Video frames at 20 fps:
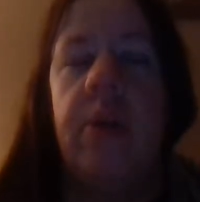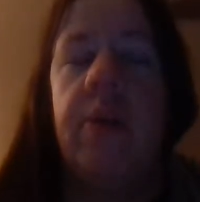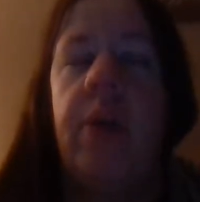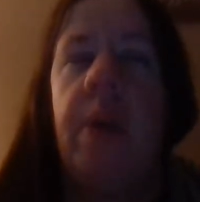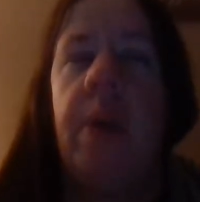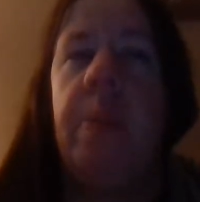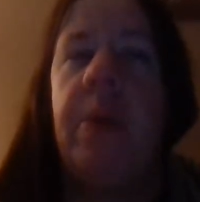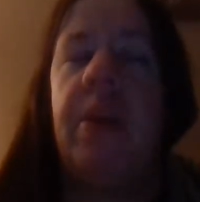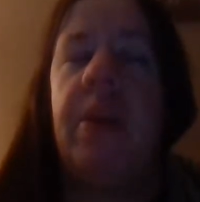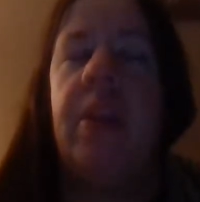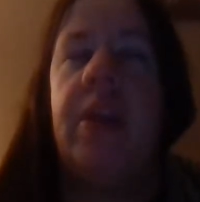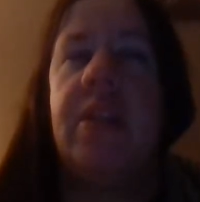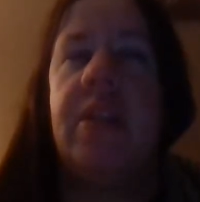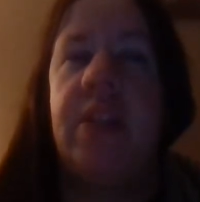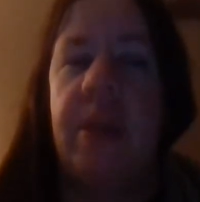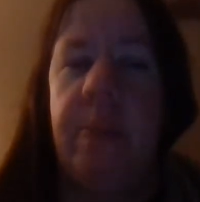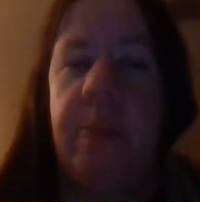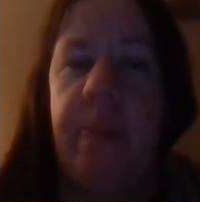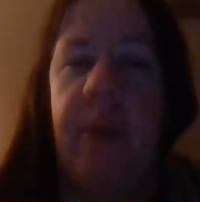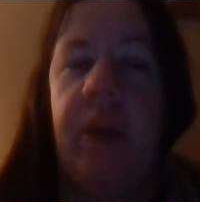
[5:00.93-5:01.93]
I mean, they
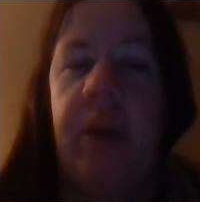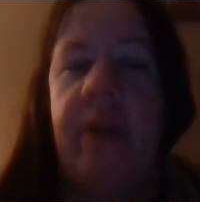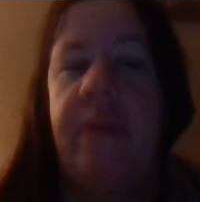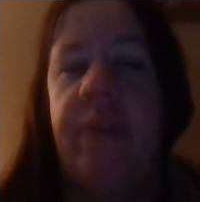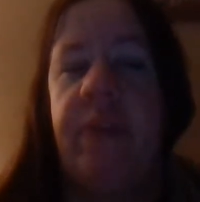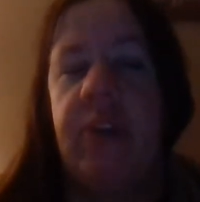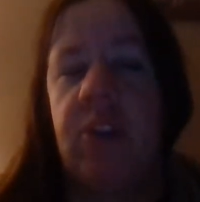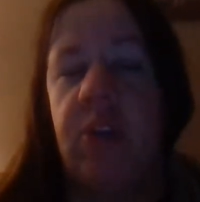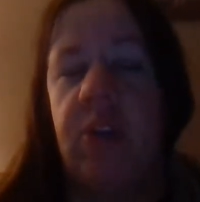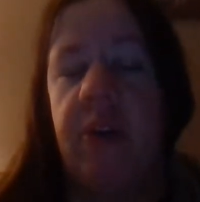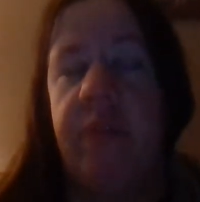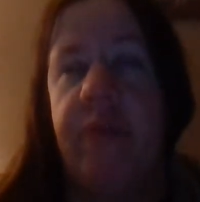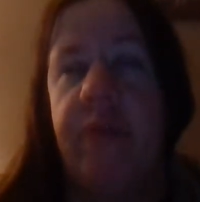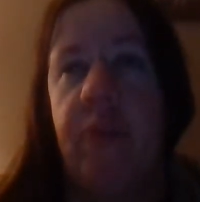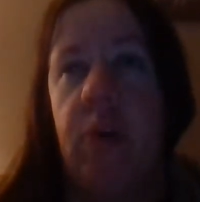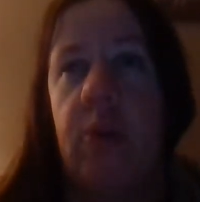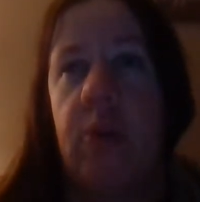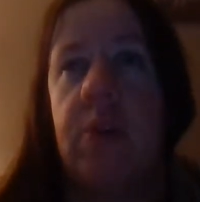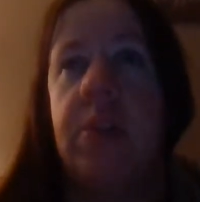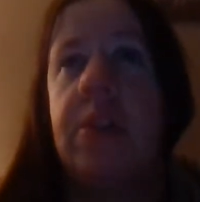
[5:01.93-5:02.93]
seem beneficial at
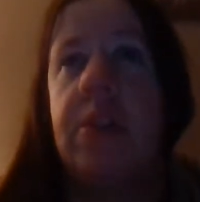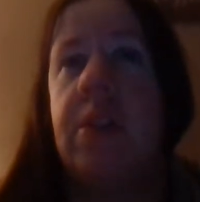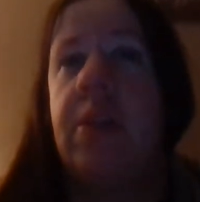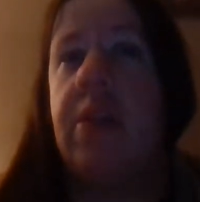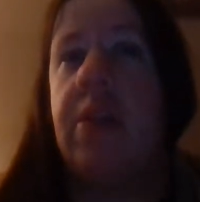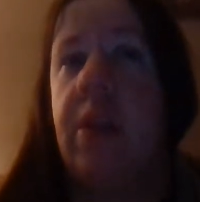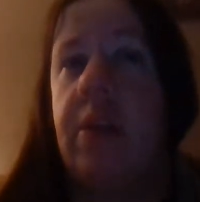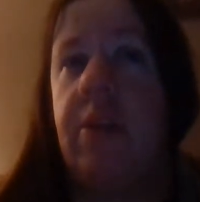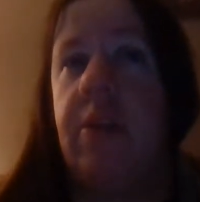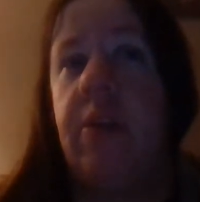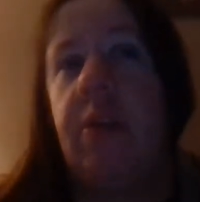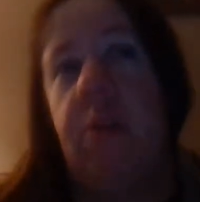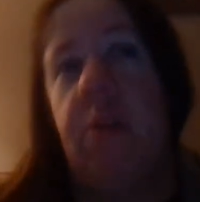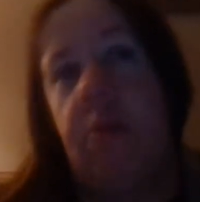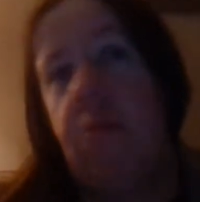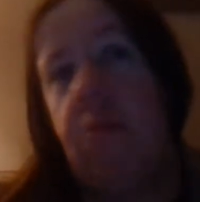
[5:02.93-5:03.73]
first, and then,